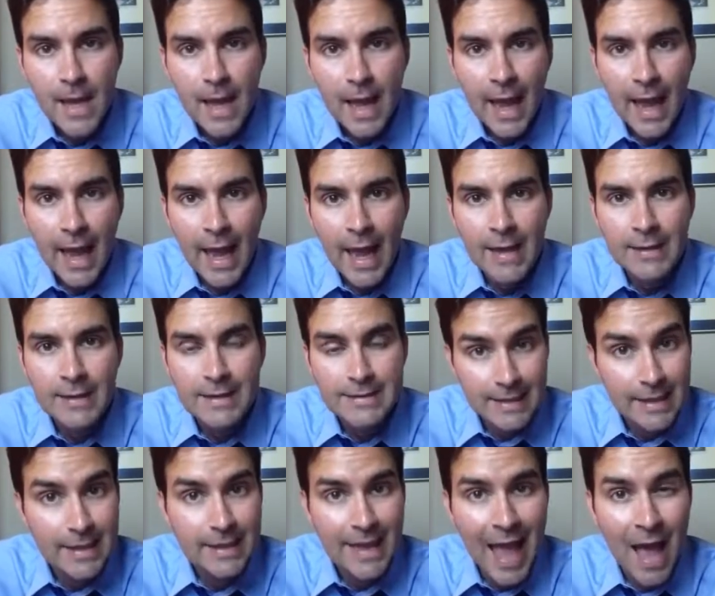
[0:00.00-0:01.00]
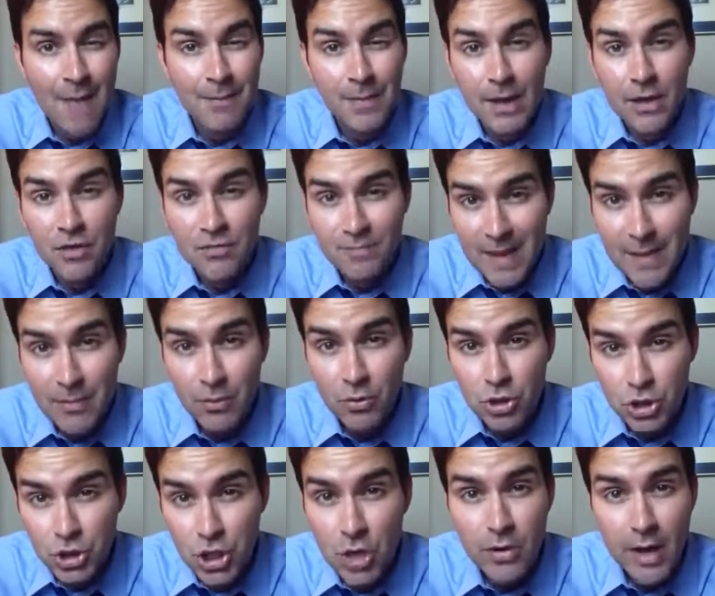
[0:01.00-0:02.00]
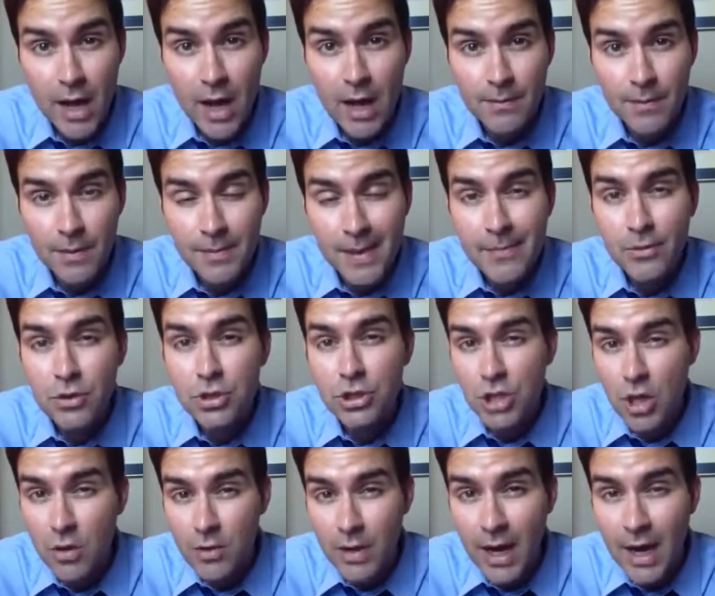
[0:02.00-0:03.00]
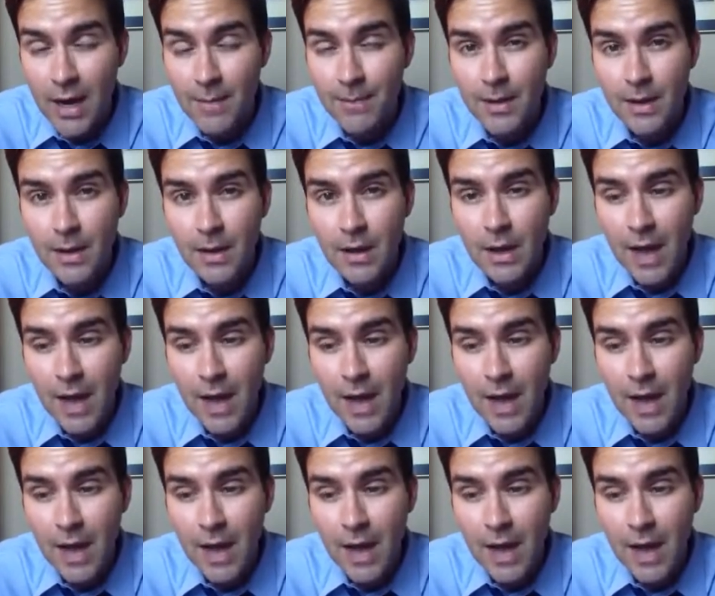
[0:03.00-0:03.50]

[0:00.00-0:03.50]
And it didn't happen because people showed up. People showed up.